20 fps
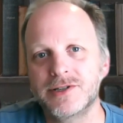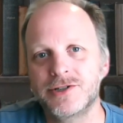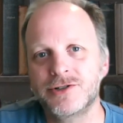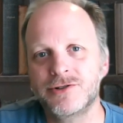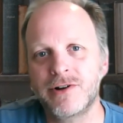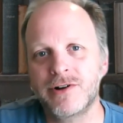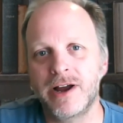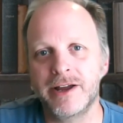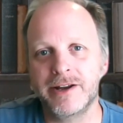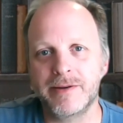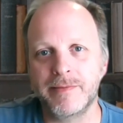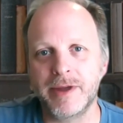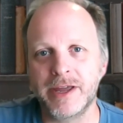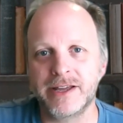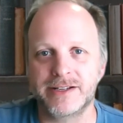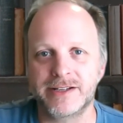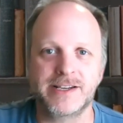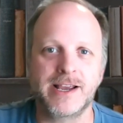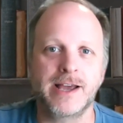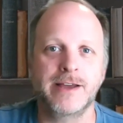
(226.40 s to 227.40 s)
trying to make
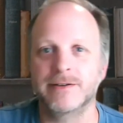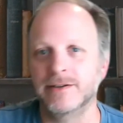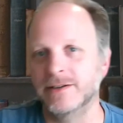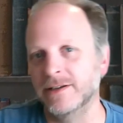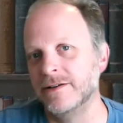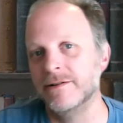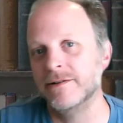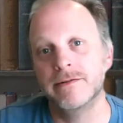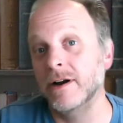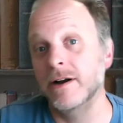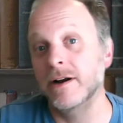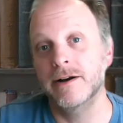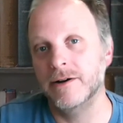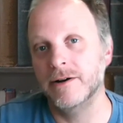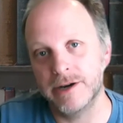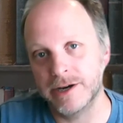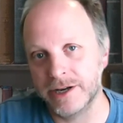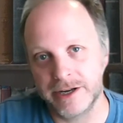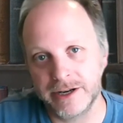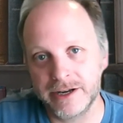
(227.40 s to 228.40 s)
it sound
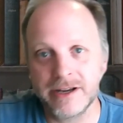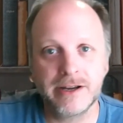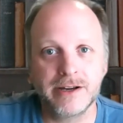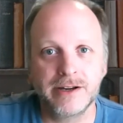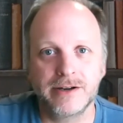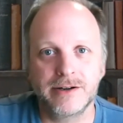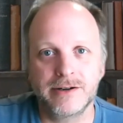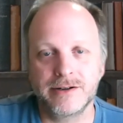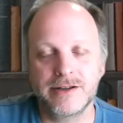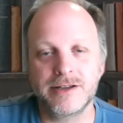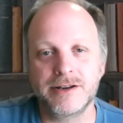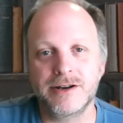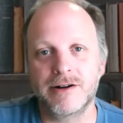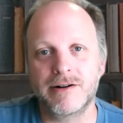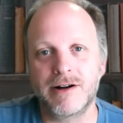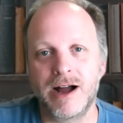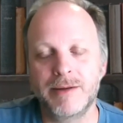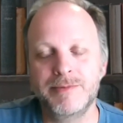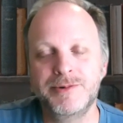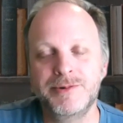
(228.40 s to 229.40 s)
literary.
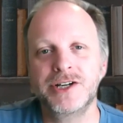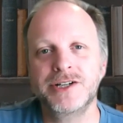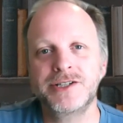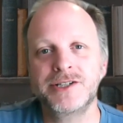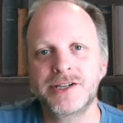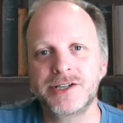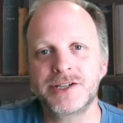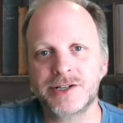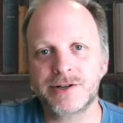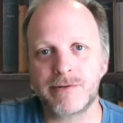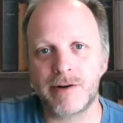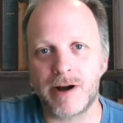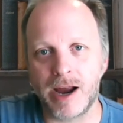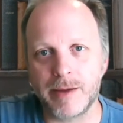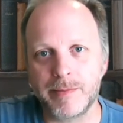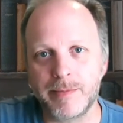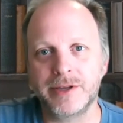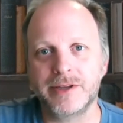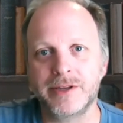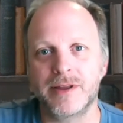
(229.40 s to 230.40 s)
I'm just
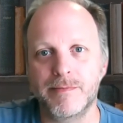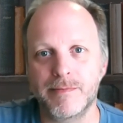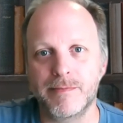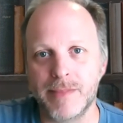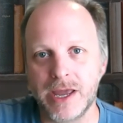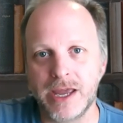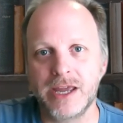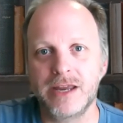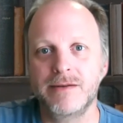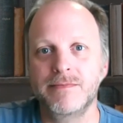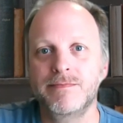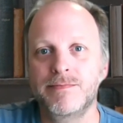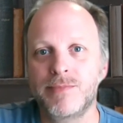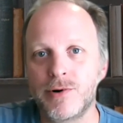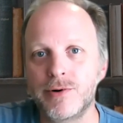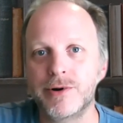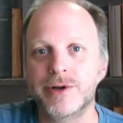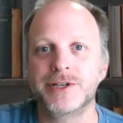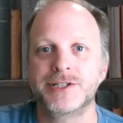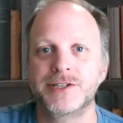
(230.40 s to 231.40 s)
describing the main
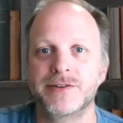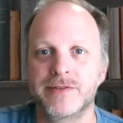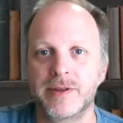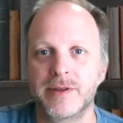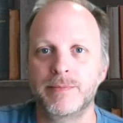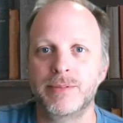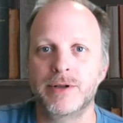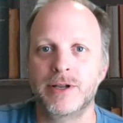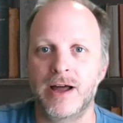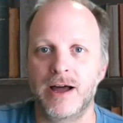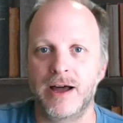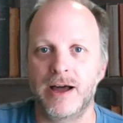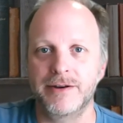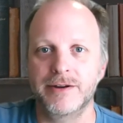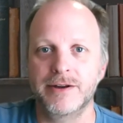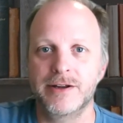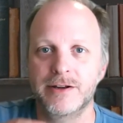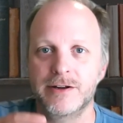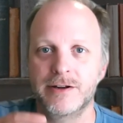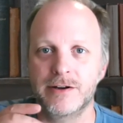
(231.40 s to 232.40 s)
points of the plot.
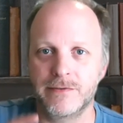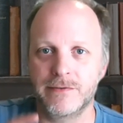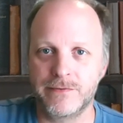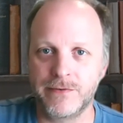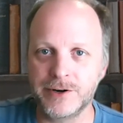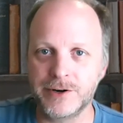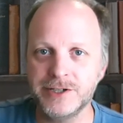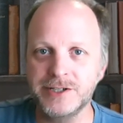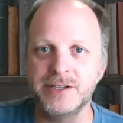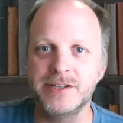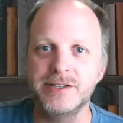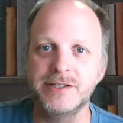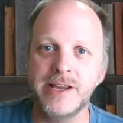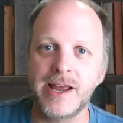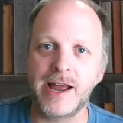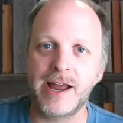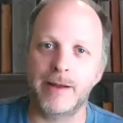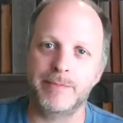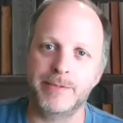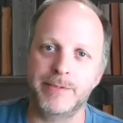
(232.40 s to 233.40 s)
First, this
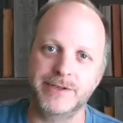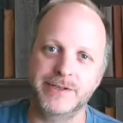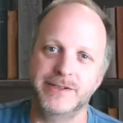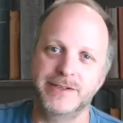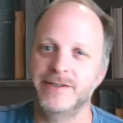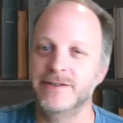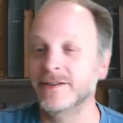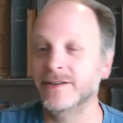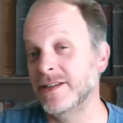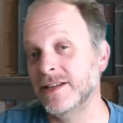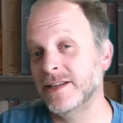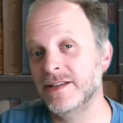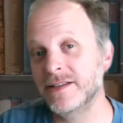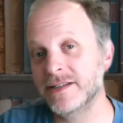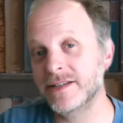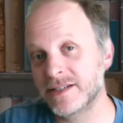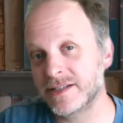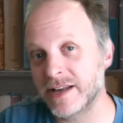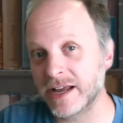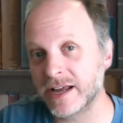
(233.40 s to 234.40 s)
happens, then
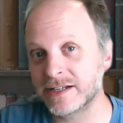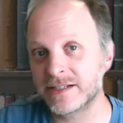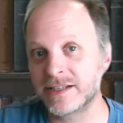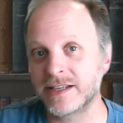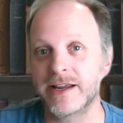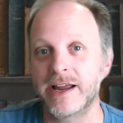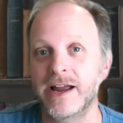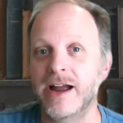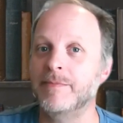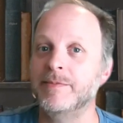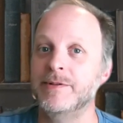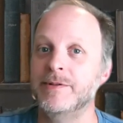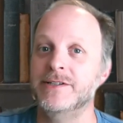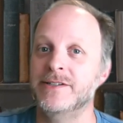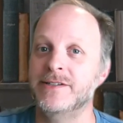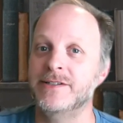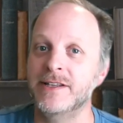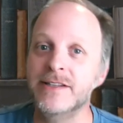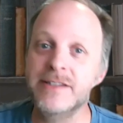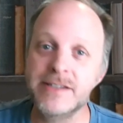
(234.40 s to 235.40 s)
this next thing
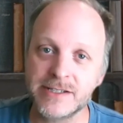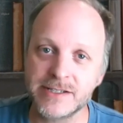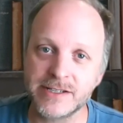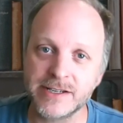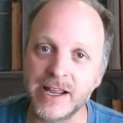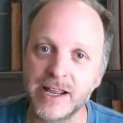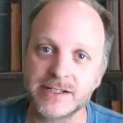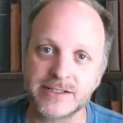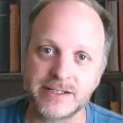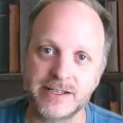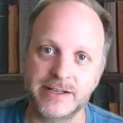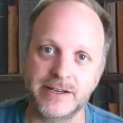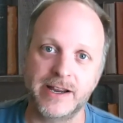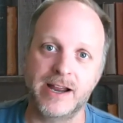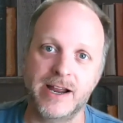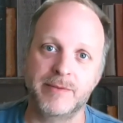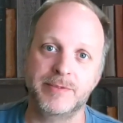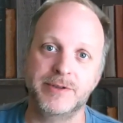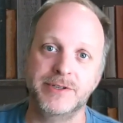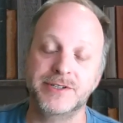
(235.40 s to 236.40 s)
happens, then this next thing
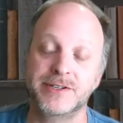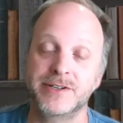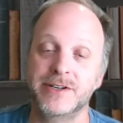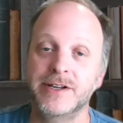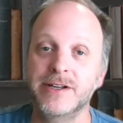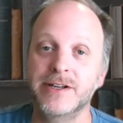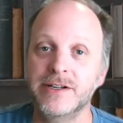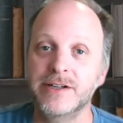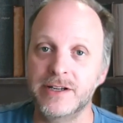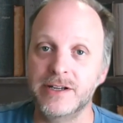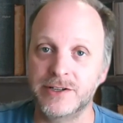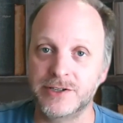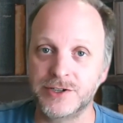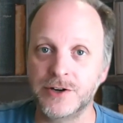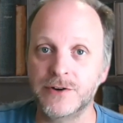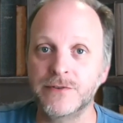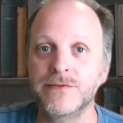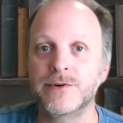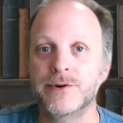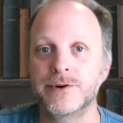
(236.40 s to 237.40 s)
happens, and
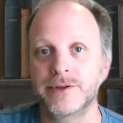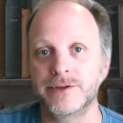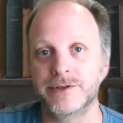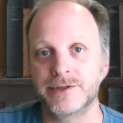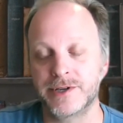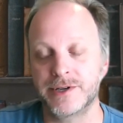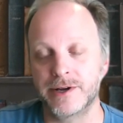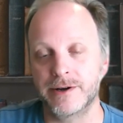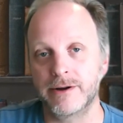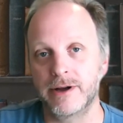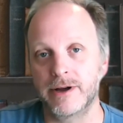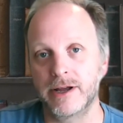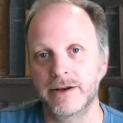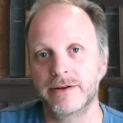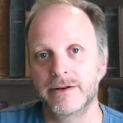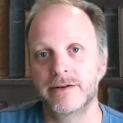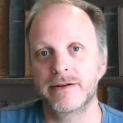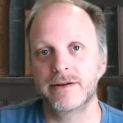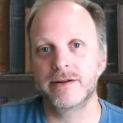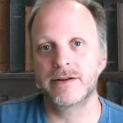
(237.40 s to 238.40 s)
so forth and so on.
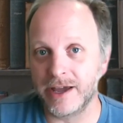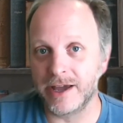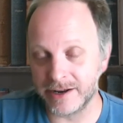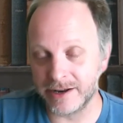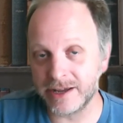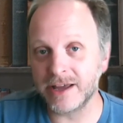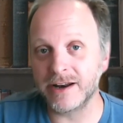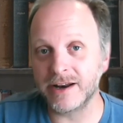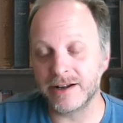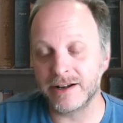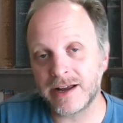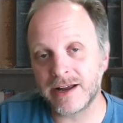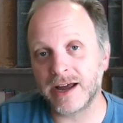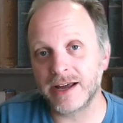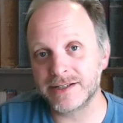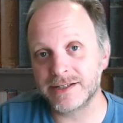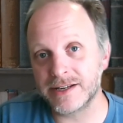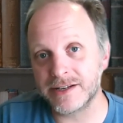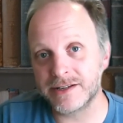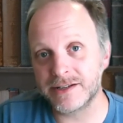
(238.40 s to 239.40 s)
And again, it
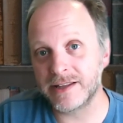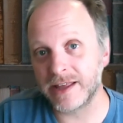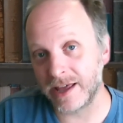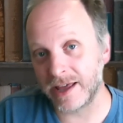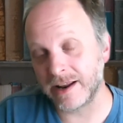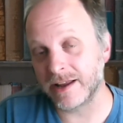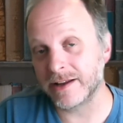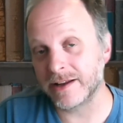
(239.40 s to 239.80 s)
ties into that